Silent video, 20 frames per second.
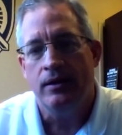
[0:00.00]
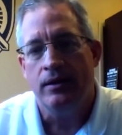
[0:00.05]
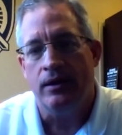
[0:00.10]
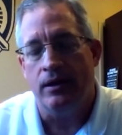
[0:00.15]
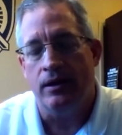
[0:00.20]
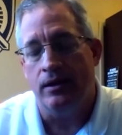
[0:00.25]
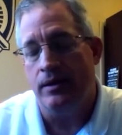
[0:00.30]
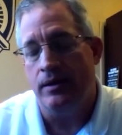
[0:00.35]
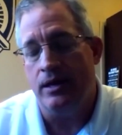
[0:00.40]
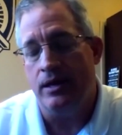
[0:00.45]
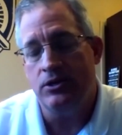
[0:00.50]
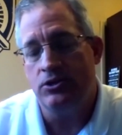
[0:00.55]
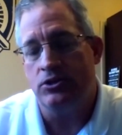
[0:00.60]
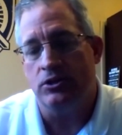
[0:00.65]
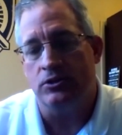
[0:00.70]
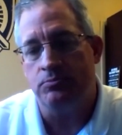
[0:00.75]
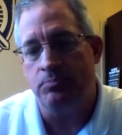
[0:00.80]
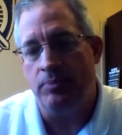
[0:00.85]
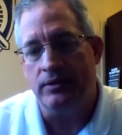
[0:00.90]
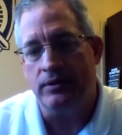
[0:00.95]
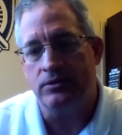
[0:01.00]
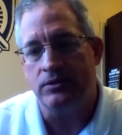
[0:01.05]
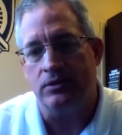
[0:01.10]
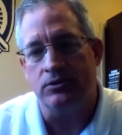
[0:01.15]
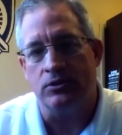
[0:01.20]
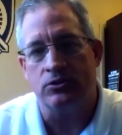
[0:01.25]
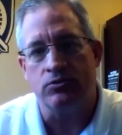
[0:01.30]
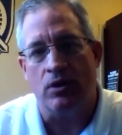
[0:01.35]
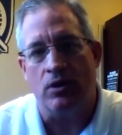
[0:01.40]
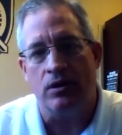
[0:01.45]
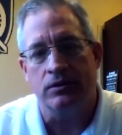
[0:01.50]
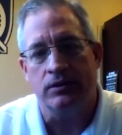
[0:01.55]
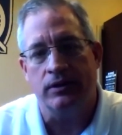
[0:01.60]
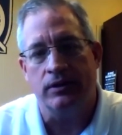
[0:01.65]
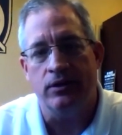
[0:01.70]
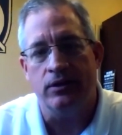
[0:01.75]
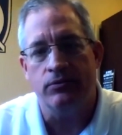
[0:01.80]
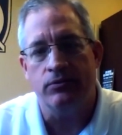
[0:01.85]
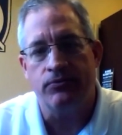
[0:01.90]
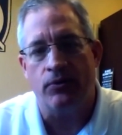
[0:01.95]
Uh, and he's just been such a strong
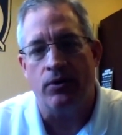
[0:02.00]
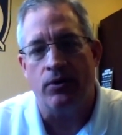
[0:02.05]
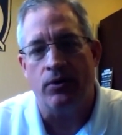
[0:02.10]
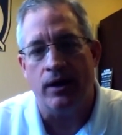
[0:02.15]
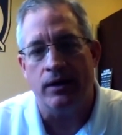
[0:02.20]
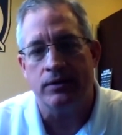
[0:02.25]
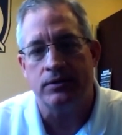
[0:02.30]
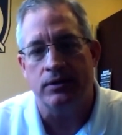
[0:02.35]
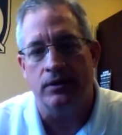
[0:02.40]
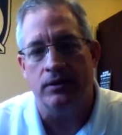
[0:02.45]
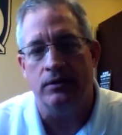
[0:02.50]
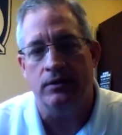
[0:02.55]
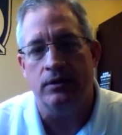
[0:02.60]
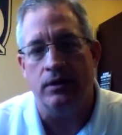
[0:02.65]
leader for us in,